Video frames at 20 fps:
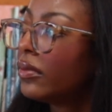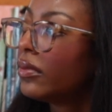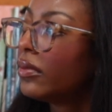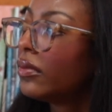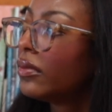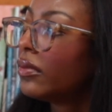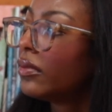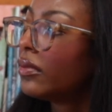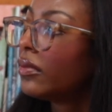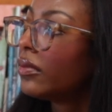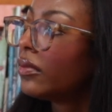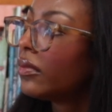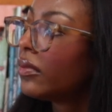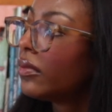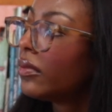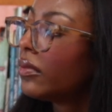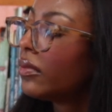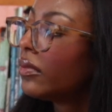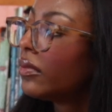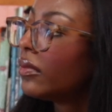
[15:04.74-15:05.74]

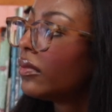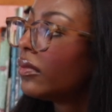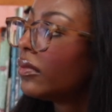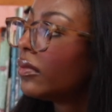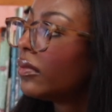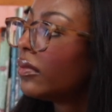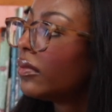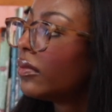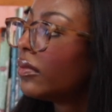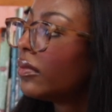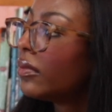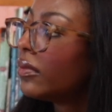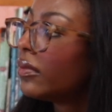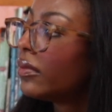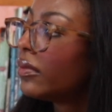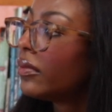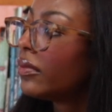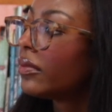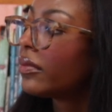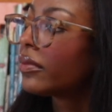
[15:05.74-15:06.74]

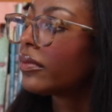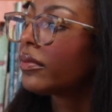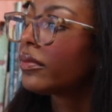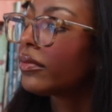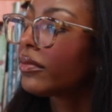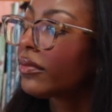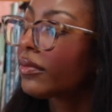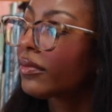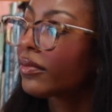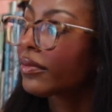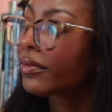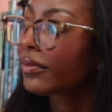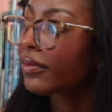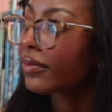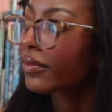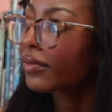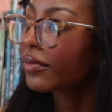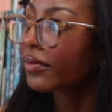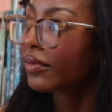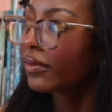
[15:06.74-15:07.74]

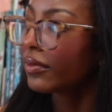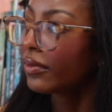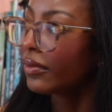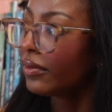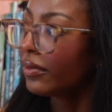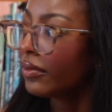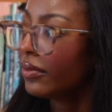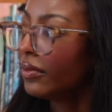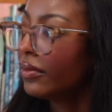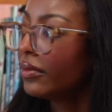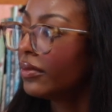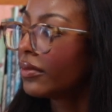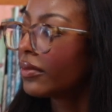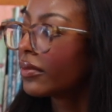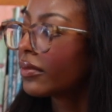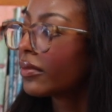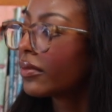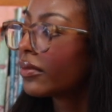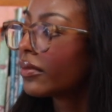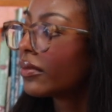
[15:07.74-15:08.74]

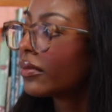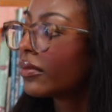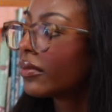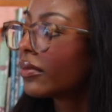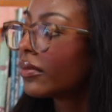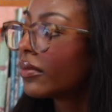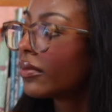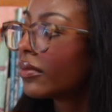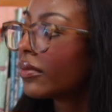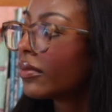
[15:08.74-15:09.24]
This person isn't speaking.